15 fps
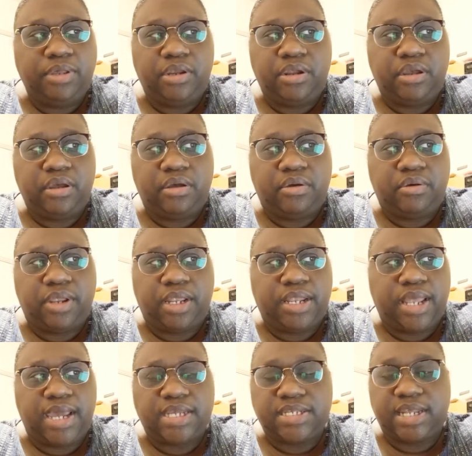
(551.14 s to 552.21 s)
You know,
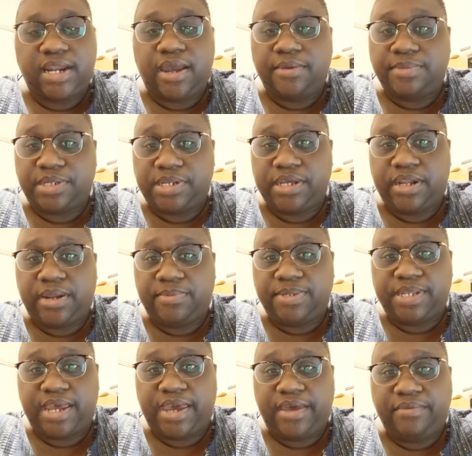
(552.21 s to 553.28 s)
like I said, I'm still
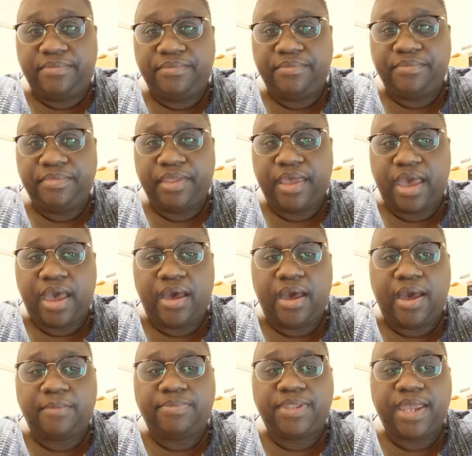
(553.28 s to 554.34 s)
upset.
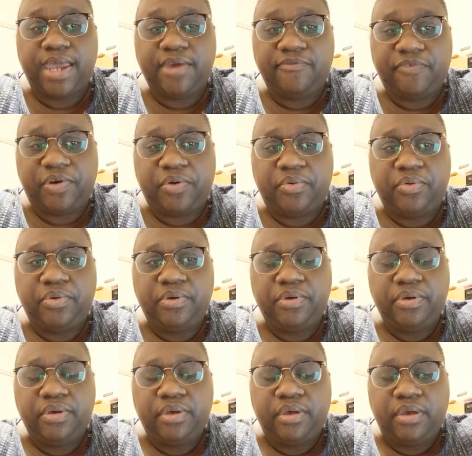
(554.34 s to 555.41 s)
I'm thankful
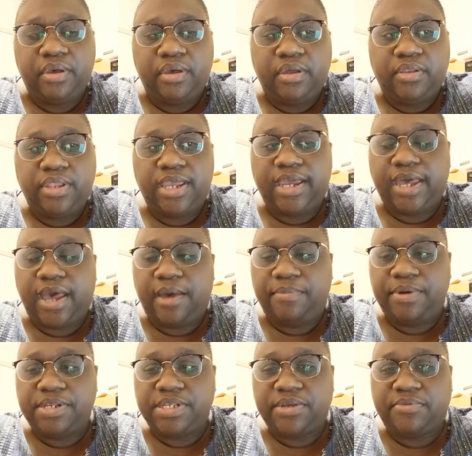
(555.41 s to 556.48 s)
that
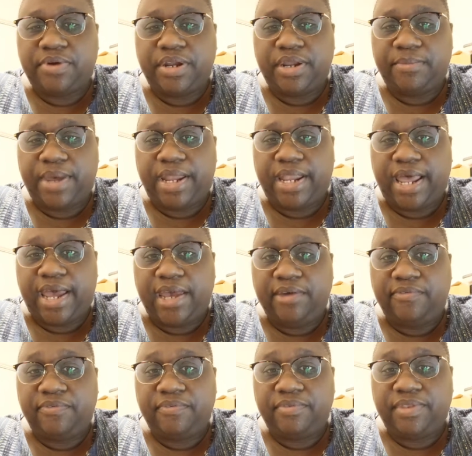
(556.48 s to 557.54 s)
God put someone in my
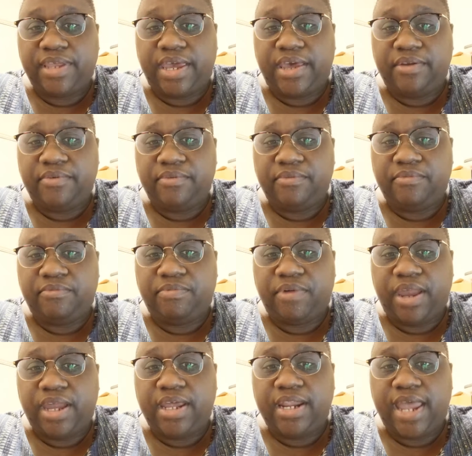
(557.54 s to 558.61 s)
life that
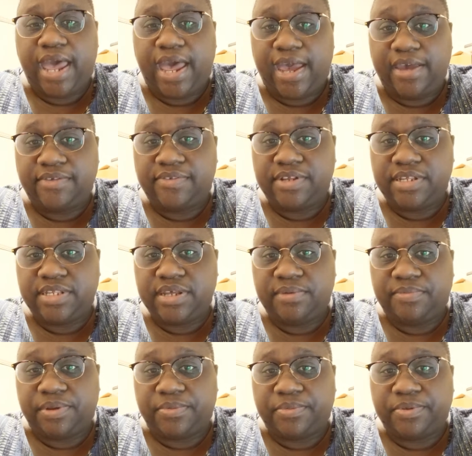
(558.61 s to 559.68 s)
recognized the
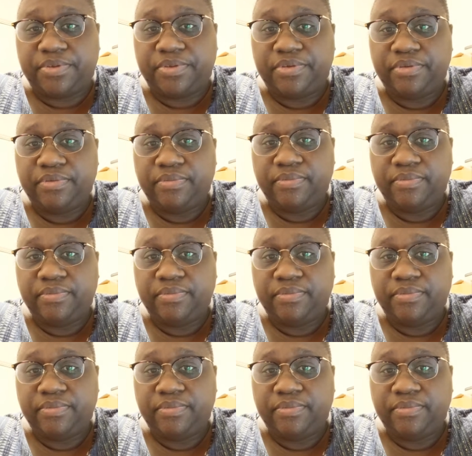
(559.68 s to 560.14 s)
symptoms.